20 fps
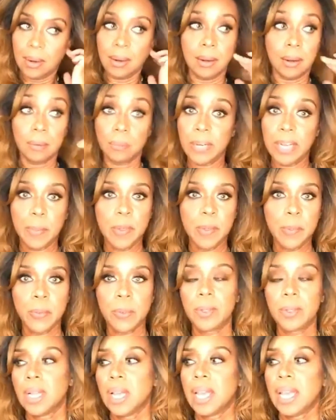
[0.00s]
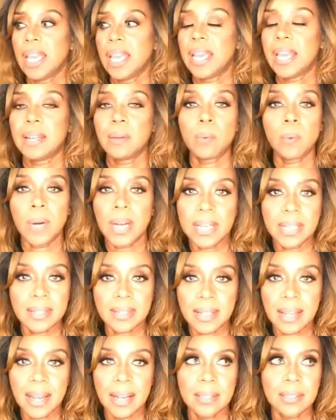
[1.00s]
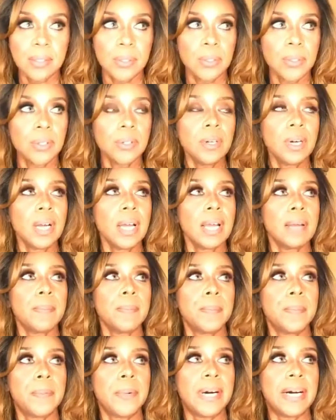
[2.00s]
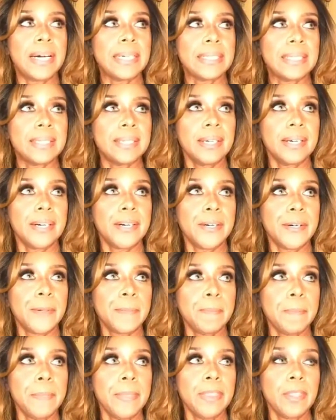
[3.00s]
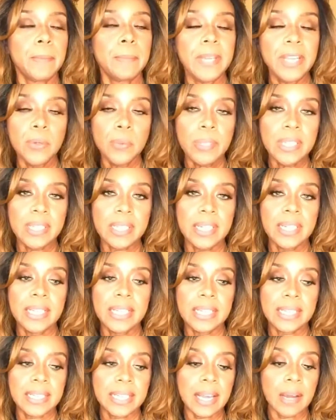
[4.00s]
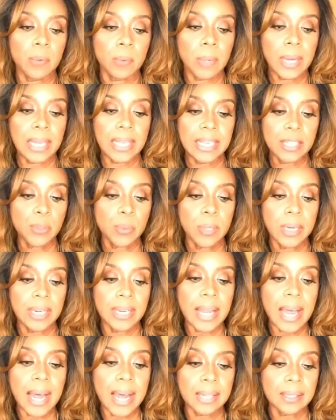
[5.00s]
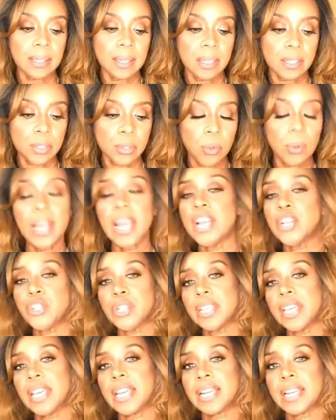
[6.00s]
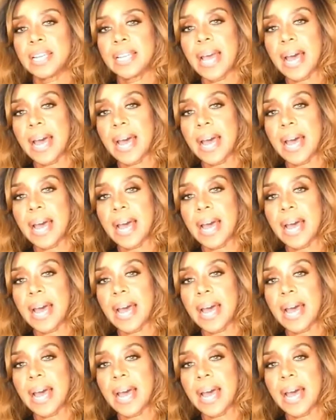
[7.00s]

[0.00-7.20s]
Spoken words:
white people. And why is that, But the main reason is that I guess we're not so educated